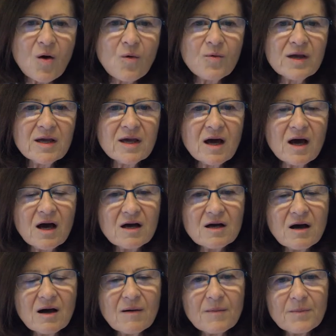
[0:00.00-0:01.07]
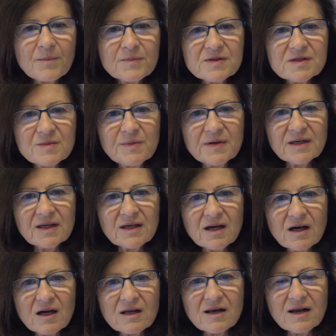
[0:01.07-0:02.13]
We speak
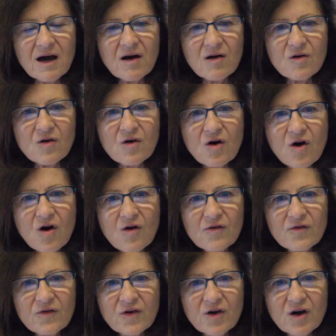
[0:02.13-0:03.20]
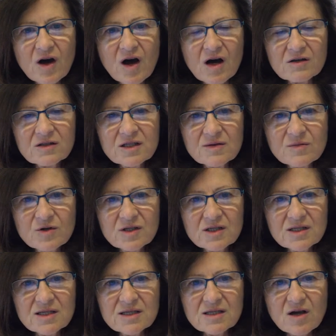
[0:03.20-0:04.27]
now of
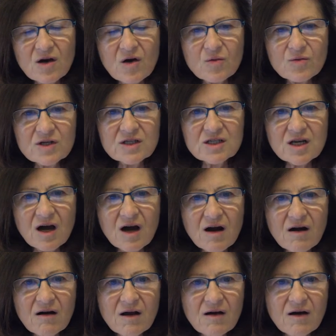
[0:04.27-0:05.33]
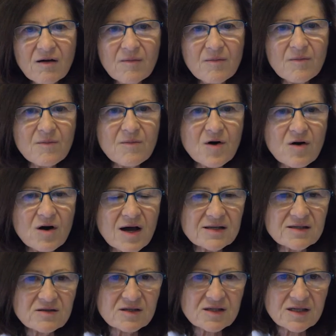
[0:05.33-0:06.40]
antibodies which are more
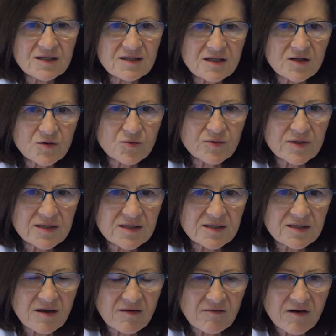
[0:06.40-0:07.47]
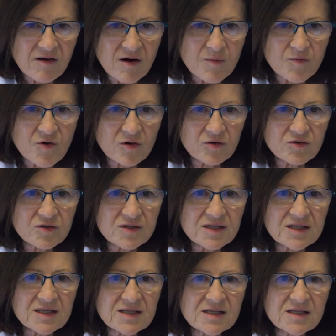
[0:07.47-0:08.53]
associated with severe
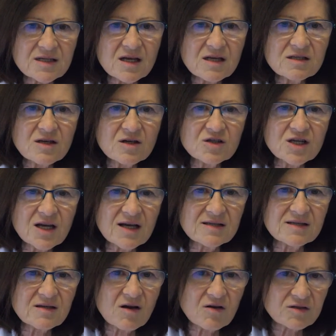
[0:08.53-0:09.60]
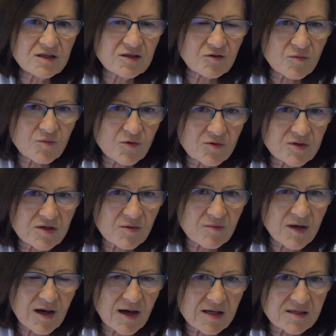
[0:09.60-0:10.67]
prognosis, such as
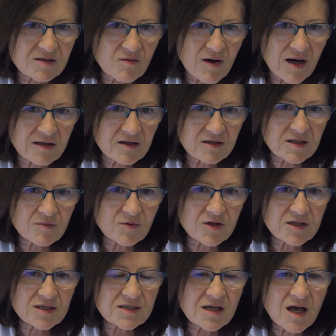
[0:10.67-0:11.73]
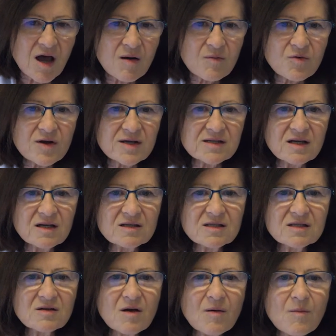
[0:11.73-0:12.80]
anti-topoisomerase 1 antibodies,
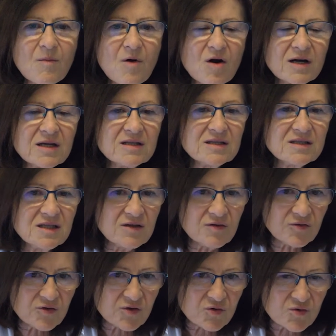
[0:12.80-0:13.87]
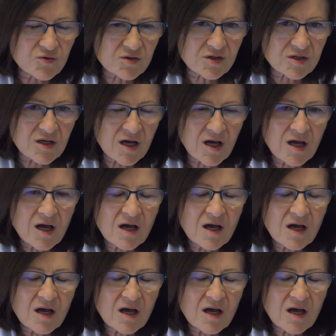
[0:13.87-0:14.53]
present more in diffuse